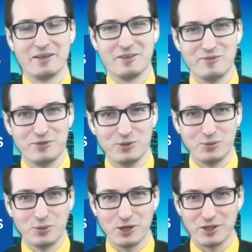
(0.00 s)
If
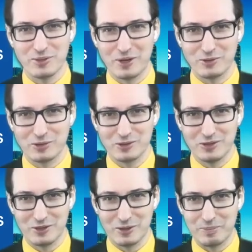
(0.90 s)
you heard about
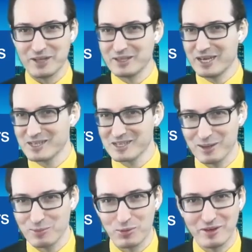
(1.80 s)
the pandas
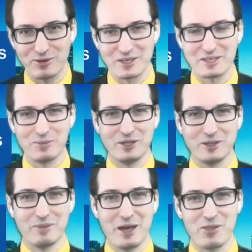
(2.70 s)
library, for example,
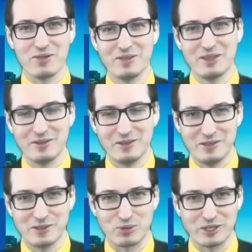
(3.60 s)
in Python, then this
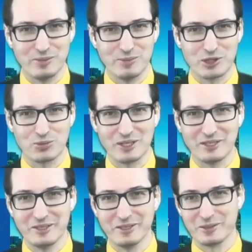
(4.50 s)
is pretty much what
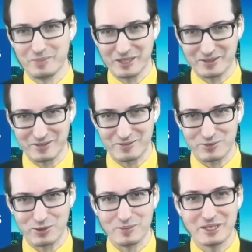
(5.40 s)
it is, but
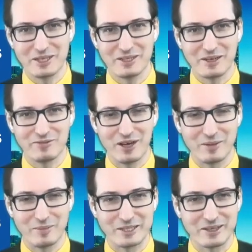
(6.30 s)
for a big data
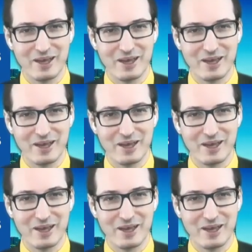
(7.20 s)
environment.